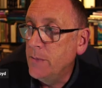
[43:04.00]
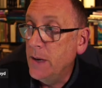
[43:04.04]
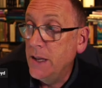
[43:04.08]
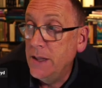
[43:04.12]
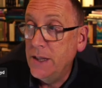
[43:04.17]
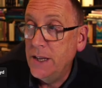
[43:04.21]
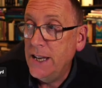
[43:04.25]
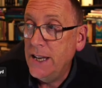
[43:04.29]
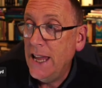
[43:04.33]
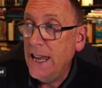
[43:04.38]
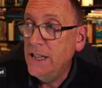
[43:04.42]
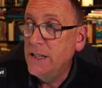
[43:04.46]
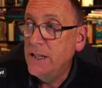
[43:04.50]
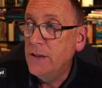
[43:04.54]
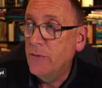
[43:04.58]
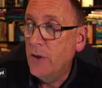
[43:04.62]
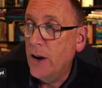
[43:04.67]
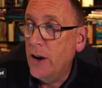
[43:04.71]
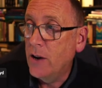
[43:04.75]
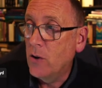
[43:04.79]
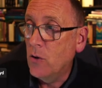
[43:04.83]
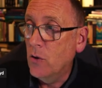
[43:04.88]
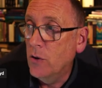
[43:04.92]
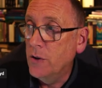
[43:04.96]
in the native
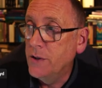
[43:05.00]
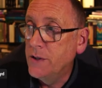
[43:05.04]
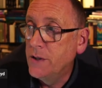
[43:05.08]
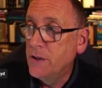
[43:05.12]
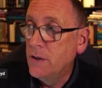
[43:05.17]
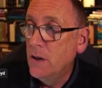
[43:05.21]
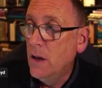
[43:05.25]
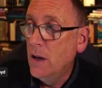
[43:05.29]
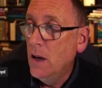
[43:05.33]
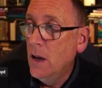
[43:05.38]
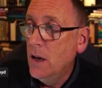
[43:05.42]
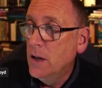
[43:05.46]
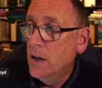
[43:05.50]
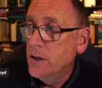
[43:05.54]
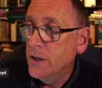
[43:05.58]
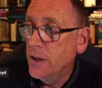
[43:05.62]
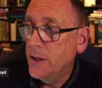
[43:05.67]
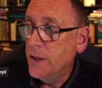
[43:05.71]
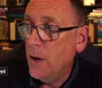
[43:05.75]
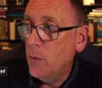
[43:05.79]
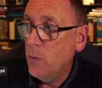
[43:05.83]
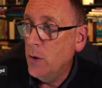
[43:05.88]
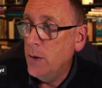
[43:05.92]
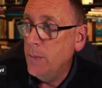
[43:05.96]
records, so
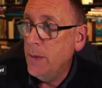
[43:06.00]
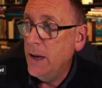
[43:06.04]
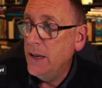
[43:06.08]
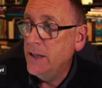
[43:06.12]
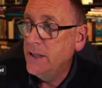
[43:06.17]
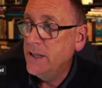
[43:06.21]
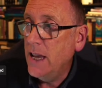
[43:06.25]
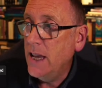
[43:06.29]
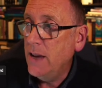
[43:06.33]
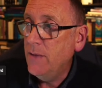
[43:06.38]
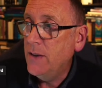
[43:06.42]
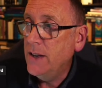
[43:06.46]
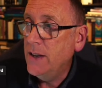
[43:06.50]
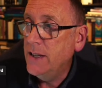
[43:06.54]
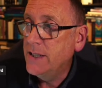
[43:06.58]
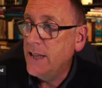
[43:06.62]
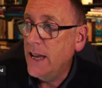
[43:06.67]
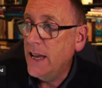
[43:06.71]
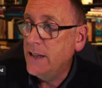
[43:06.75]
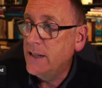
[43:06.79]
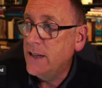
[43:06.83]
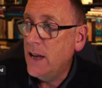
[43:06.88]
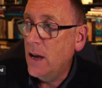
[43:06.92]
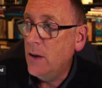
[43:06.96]
that we may safely
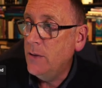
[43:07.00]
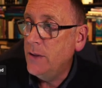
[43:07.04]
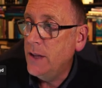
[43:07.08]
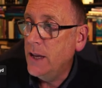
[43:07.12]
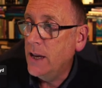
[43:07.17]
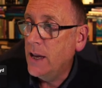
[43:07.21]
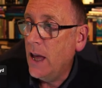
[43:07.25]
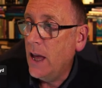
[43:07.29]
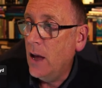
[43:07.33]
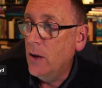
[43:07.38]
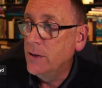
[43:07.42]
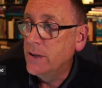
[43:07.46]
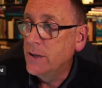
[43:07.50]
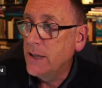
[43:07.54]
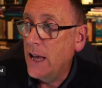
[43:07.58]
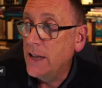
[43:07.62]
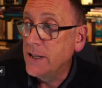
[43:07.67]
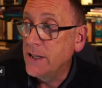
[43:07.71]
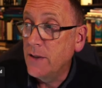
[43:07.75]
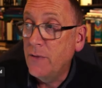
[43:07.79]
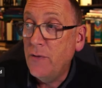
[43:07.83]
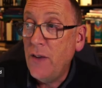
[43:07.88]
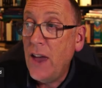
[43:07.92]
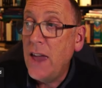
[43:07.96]
set down the accounts as
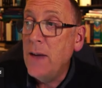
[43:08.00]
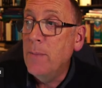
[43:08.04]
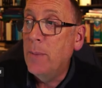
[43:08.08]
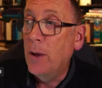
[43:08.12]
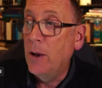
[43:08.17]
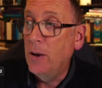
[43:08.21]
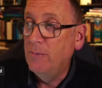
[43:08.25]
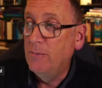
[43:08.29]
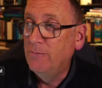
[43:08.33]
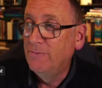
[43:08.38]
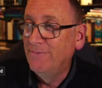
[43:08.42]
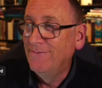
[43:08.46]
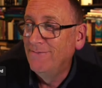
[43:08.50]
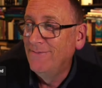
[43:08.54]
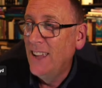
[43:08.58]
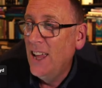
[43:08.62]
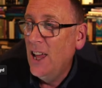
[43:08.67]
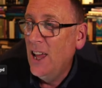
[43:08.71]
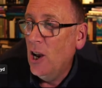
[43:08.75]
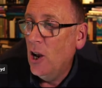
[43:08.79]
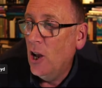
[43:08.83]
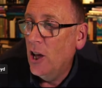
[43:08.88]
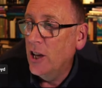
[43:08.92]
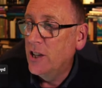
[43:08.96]
a fable,
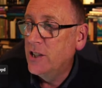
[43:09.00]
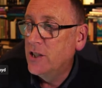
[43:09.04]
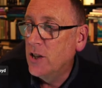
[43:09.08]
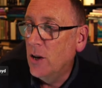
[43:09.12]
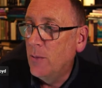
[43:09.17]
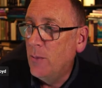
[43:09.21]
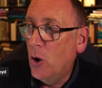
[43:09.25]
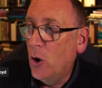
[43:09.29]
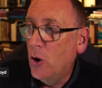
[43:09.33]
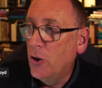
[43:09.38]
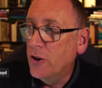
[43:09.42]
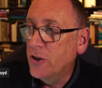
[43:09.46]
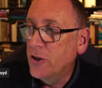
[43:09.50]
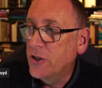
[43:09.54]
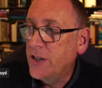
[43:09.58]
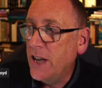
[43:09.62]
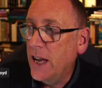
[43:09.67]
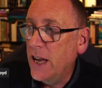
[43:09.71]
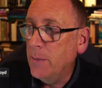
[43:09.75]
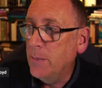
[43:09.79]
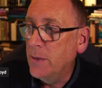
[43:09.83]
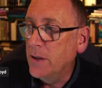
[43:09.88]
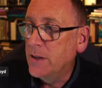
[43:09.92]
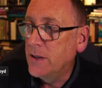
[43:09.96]
like some other
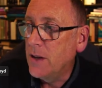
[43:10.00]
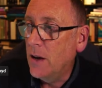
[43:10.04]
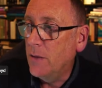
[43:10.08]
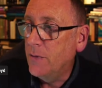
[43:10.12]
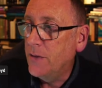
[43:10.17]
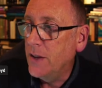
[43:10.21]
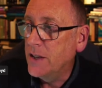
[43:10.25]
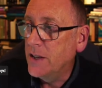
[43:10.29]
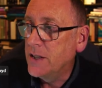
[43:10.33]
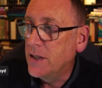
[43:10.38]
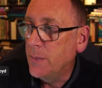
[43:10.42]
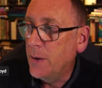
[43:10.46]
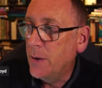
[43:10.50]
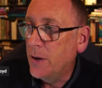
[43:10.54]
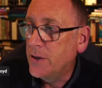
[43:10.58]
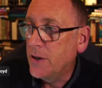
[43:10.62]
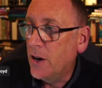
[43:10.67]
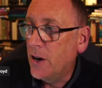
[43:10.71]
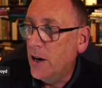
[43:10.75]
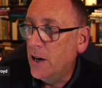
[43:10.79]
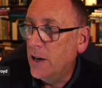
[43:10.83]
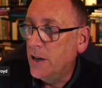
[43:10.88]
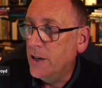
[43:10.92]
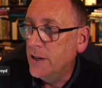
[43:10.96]
statements of this about
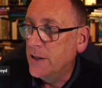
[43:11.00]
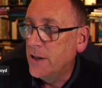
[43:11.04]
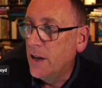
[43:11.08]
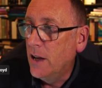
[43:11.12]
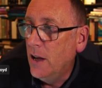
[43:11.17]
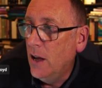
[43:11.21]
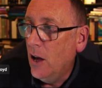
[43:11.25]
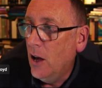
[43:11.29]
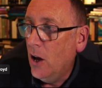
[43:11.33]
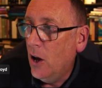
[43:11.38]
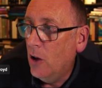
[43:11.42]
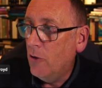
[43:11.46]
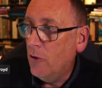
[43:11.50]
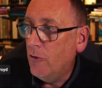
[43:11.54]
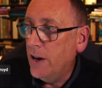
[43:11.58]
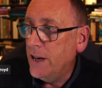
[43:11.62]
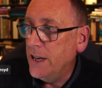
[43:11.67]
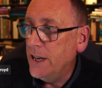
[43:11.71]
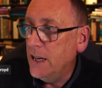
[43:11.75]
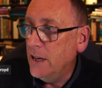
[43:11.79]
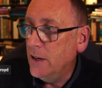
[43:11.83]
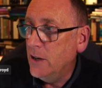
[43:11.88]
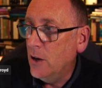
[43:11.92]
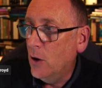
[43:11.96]
Ireland
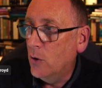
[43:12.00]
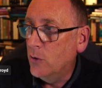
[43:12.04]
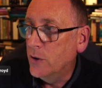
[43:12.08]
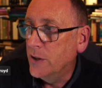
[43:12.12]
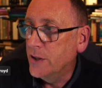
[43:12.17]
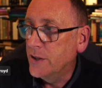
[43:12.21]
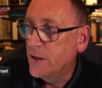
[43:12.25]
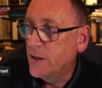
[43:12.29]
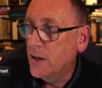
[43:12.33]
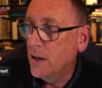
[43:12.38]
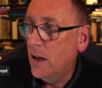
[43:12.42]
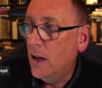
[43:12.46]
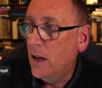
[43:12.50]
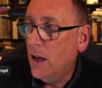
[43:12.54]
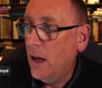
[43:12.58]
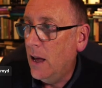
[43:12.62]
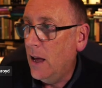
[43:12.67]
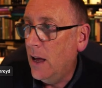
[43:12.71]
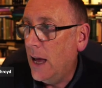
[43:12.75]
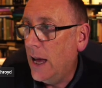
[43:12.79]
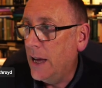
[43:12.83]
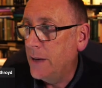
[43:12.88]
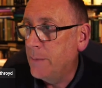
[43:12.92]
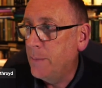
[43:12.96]
already noticed uh,
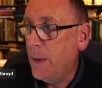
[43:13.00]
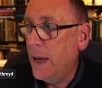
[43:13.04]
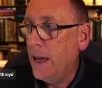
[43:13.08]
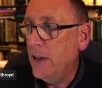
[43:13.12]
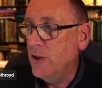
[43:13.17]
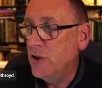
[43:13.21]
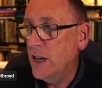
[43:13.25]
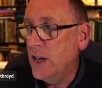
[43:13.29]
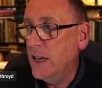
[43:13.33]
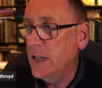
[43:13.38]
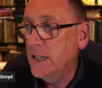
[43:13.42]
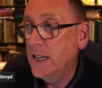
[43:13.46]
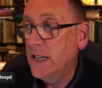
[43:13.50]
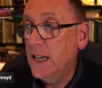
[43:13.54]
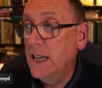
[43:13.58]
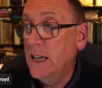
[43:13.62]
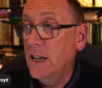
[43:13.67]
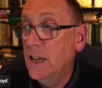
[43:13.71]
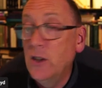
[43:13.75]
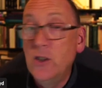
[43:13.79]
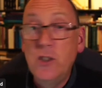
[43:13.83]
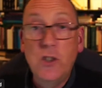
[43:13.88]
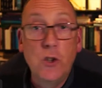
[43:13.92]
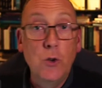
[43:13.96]
at page 18,
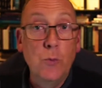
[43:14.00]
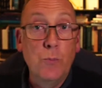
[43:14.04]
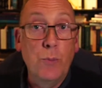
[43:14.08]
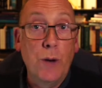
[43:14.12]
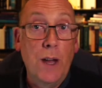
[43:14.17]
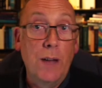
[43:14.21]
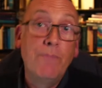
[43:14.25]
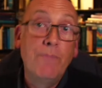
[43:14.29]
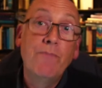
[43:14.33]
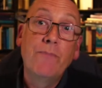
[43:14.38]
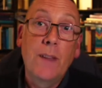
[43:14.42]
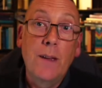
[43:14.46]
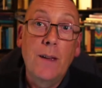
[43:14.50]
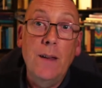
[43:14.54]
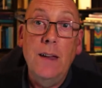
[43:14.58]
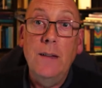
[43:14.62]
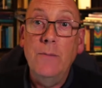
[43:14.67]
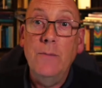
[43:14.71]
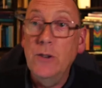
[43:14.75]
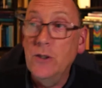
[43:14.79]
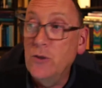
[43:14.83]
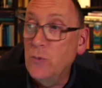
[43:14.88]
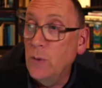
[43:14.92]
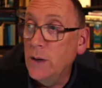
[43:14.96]
supra, uh,
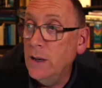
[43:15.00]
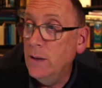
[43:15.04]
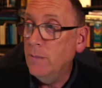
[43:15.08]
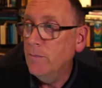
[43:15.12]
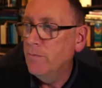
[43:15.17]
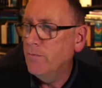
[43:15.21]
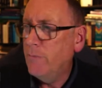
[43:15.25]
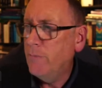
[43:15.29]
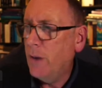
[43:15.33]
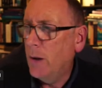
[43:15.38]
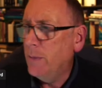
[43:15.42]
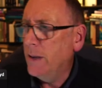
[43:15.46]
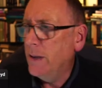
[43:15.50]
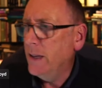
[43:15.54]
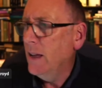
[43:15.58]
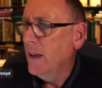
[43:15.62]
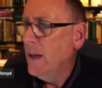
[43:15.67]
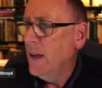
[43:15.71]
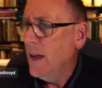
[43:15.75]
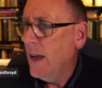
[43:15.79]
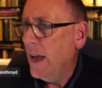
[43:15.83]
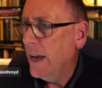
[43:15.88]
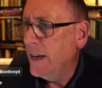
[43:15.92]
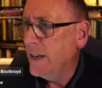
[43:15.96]
which we probably
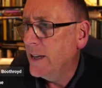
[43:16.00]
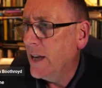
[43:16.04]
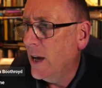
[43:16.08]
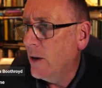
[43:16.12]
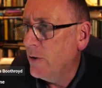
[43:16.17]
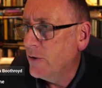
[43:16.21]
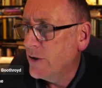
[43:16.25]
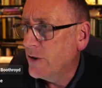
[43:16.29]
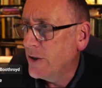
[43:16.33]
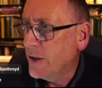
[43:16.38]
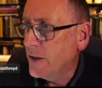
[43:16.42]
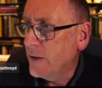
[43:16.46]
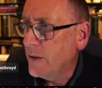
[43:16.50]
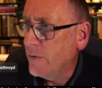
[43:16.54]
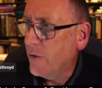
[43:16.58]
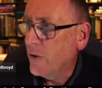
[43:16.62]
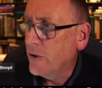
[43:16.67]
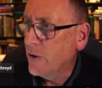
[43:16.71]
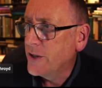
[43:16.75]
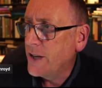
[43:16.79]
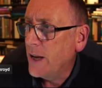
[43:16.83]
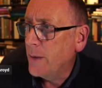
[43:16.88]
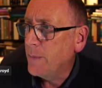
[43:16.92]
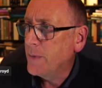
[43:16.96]
encountered in the
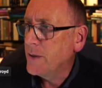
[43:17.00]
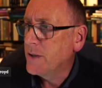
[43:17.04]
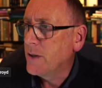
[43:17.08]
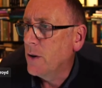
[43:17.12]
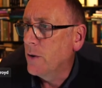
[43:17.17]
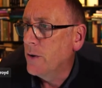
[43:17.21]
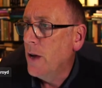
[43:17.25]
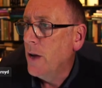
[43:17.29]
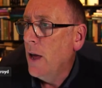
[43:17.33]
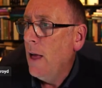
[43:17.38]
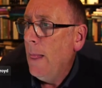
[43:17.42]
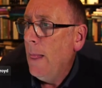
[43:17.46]
first episode.